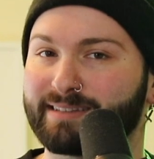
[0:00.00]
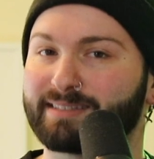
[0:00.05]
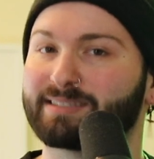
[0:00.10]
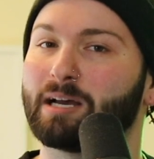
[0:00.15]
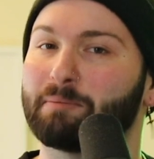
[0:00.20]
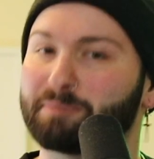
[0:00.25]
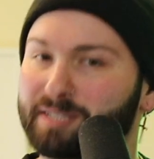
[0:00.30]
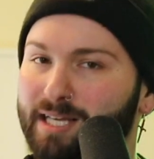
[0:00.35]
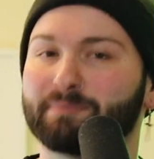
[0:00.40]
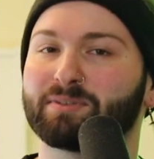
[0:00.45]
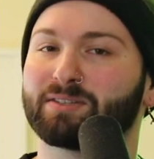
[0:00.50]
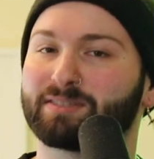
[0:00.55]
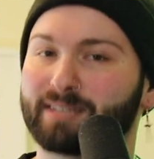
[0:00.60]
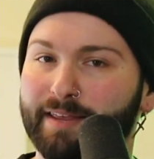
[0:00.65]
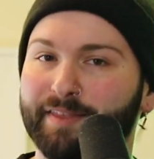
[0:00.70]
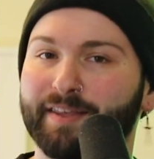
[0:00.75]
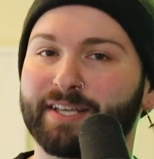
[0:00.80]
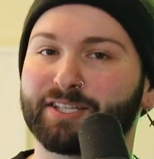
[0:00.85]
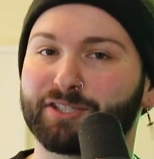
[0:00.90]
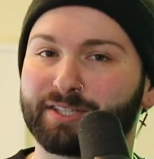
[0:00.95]
Sometimes they'll say
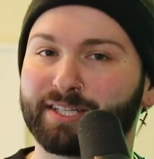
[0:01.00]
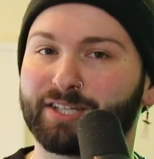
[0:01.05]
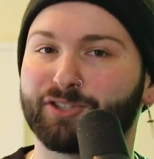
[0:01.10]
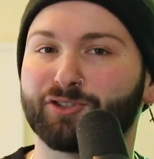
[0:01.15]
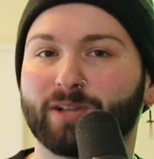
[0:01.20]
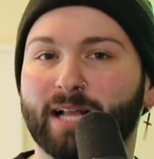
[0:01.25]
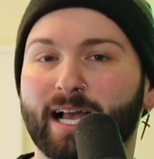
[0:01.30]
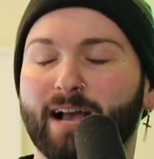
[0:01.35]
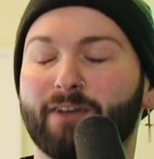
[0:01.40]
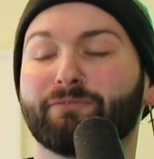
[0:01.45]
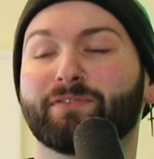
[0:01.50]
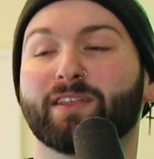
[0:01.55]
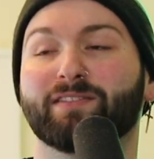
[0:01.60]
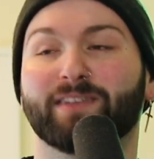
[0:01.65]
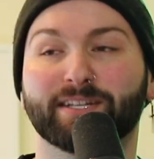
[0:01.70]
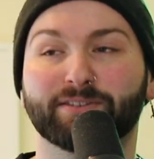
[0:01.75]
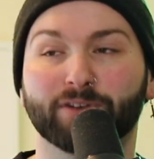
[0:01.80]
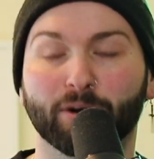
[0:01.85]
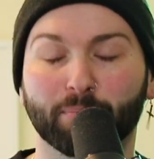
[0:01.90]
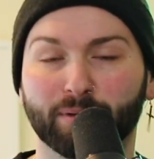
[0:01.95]
things just to get you to laugh that
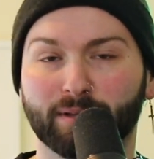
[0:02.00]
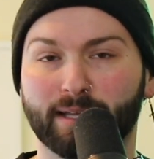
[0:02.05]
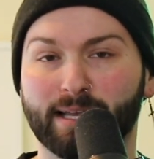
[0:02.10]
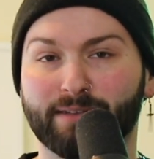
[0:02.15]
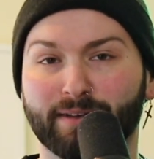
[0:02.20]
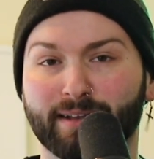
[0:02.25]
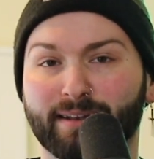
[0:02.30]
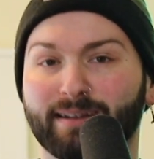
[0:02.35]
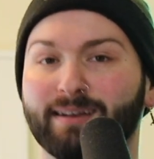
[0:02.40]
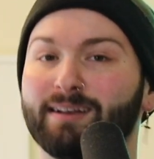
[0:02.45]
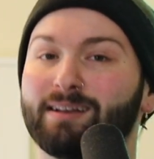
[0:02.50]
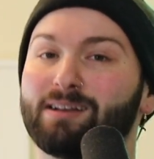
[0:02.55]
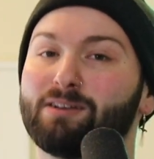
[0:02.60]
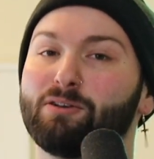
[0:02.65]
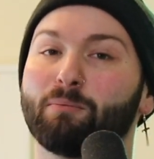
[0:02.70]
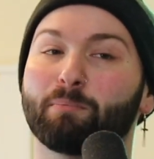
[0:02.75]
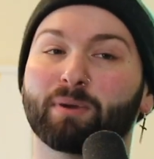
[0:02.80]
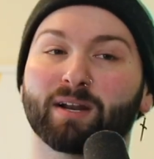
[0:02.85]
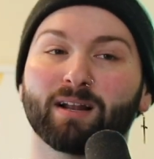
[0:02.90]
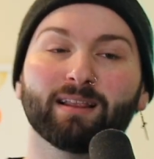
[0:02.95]
they don't believe in,
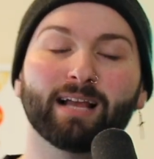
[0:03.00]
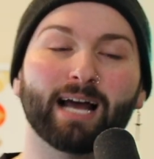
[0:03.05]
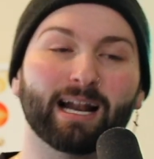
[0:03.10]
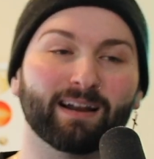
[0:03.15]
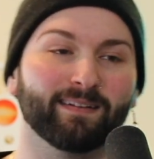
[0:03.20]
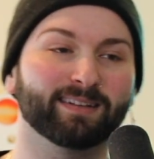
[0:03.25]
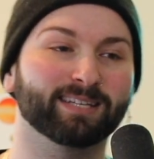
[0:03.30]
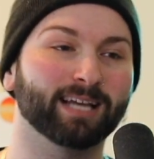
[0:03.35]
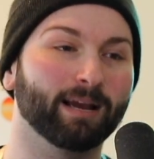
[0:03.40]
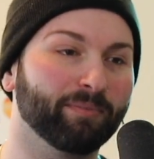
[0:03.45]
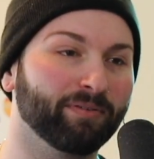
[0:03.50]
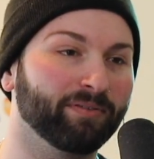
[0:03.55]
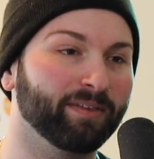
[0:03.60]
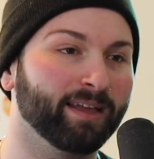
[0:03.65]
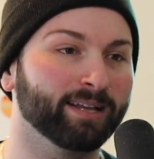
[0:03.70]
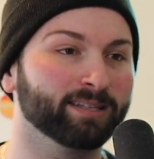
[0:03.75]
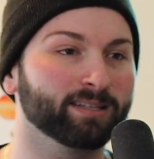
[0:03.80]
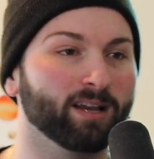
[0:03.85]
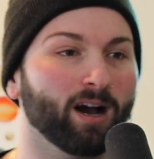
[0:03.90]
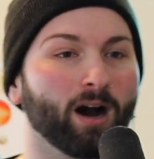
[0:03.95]
but a lot of the time
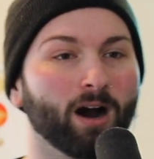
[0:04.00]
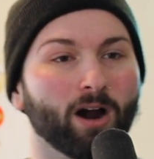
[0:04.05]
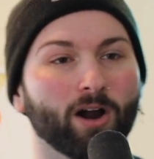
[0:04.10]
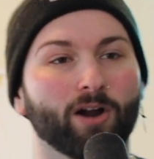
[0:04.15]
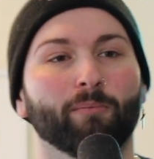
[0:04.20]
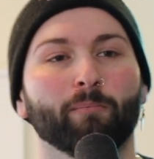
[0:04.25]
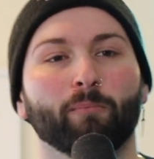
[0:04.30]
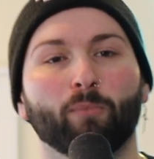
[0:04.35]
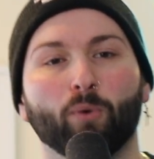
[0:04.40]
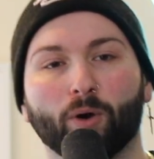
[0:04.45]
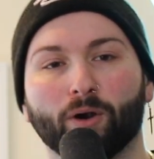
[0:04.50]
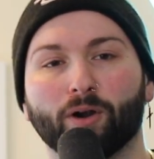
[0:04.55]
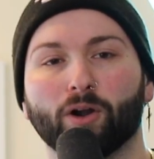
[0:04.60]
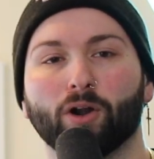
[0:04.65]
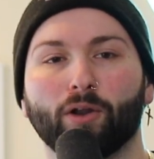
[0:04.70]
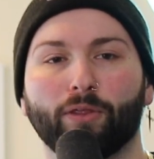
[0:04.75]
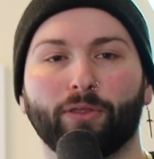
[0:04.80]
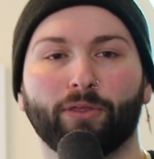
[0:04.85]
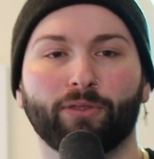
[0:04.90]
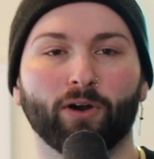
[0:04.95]
things are
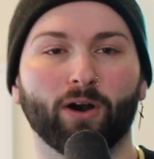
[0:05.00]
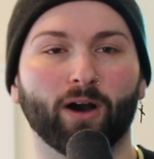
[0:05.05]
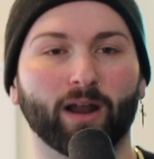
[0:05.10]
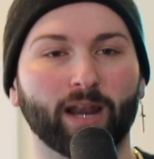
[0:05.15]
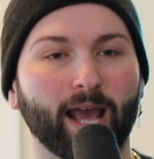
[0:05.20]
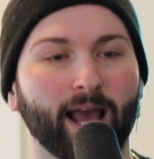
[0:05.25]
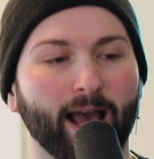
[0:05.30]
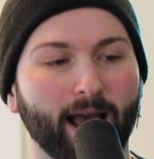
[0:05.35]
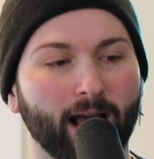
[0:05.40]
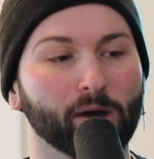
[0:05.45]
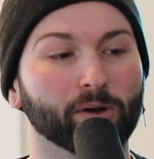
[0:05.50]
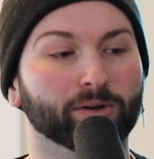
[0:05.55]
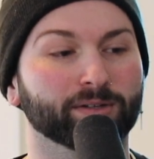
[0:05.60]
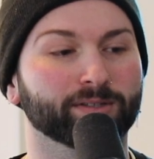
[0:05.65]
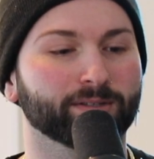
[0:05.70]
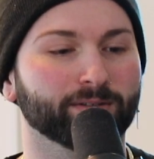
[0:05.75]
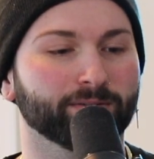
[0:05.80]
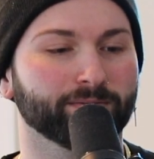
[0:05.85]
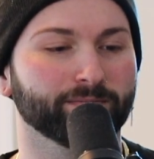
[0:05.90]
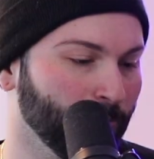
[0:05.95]
more thought
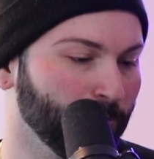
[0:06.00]
out.